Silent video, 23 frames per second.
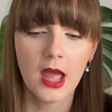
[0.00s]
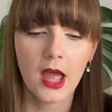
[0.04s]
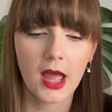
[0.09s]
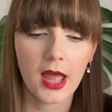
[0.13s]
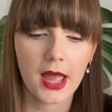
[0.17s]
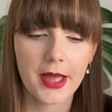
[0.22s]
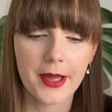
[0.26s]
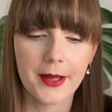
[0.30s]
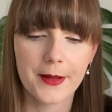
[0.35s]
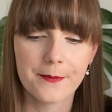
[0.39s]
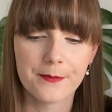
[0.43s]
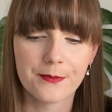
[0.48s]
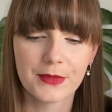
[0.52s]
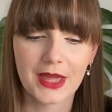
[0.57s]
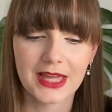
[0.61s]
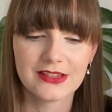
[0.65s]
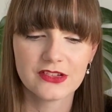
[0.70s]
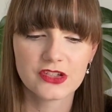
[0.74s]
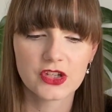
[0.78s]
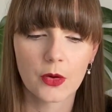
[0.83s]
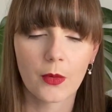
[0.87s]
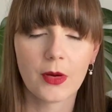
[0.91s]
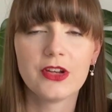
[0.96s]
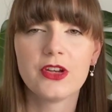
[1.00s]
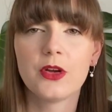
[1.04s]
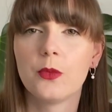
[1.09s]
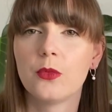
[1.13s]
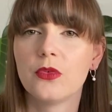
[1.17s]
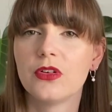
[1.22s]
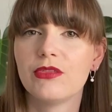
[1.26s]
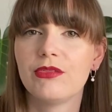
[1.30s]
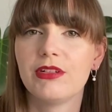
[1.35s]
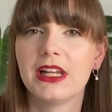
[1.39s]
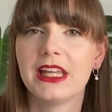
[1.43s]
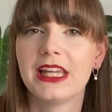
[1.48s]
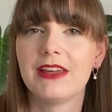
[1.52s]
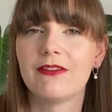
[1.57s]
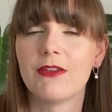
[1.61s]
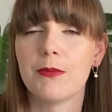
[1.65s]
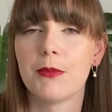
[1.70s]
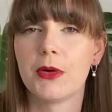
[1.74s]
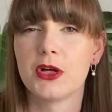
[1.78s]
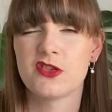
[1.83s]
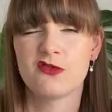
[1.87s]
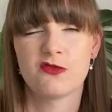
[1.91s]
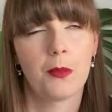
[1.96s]
Um, and so I don't want to really give it
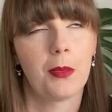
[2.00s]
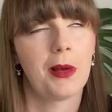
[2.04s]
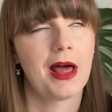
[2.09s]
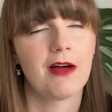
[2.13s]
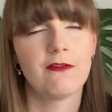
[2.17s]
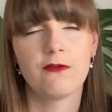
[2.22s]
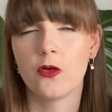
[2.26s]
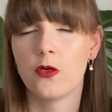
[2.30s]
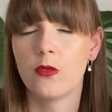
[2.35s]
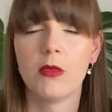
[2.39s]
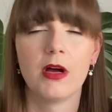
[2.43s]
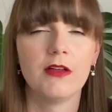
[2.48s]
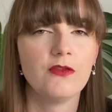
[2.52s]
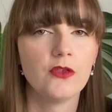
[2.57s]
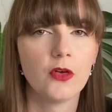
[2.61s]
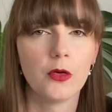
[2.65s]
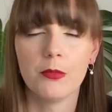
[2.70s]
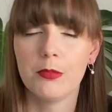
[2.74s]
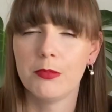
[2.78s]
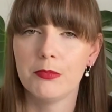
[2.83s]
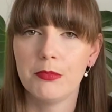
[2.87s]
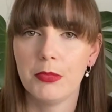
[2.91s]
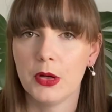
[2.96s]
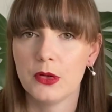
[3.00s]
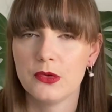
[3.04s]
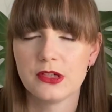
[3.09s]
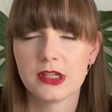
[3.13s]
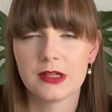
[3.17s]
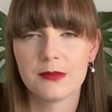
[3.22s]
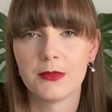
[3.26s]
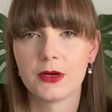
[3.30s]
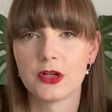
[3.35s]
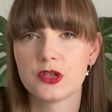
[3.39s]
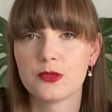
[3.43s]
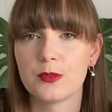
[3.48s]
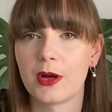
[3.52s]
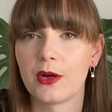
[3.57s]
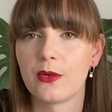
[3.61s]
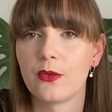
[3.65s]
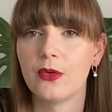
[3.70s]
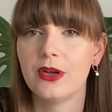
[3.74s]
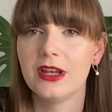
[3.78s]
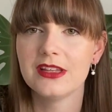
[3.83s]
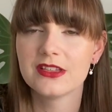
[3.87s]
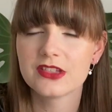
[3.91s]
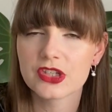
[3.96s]
much of a platform. I've not posted much about it
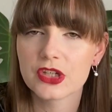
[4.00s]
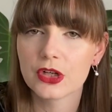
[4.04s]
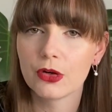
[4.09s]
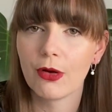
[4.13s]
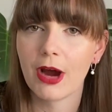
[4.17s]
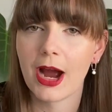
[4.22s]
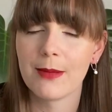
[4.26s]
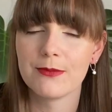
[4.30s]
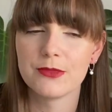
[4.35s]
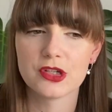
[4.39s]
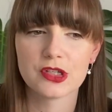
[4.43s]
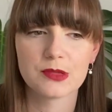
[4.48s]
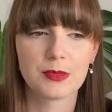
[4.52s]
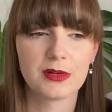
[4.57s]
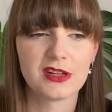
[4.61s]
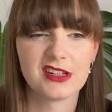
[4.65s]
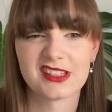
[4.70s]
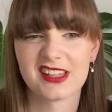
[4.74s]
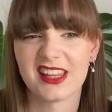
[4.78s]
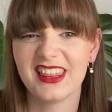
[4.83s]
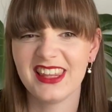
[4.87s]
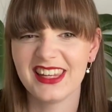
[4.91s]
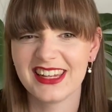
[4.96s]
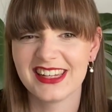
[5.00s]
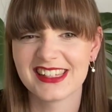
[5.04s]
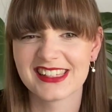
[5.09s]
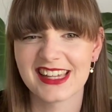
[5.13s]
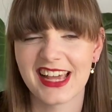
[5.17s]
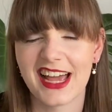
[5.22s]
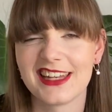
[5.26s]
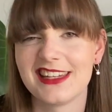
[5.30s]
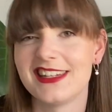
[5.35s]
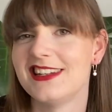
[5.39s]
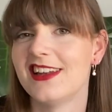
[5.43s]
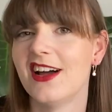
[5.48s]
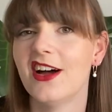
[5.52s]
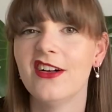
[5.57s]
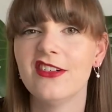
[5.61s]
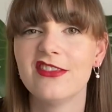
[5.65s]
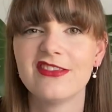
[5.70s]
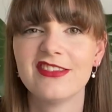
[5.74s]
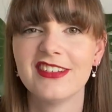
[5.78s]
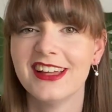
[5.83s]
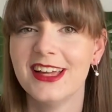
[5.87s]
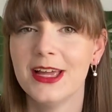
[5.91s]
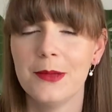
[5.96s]
on Instagram just because I think it's had
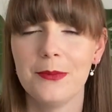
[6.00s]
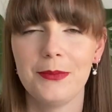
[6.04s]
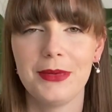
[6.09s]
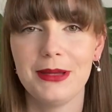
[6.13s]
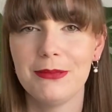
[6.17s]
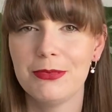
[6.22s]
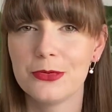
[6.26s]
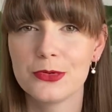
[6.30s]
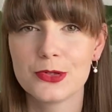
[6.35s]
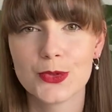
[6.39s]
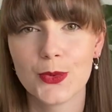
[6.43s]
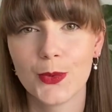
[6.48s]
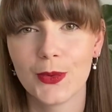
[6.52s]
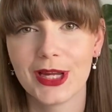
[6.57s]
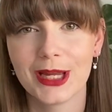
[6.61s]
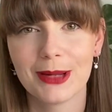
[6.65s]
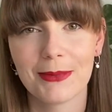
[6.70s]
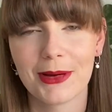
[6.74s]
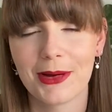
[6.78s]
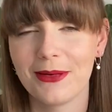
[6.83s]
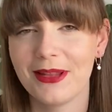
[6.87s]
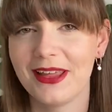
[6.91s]
enough people talking about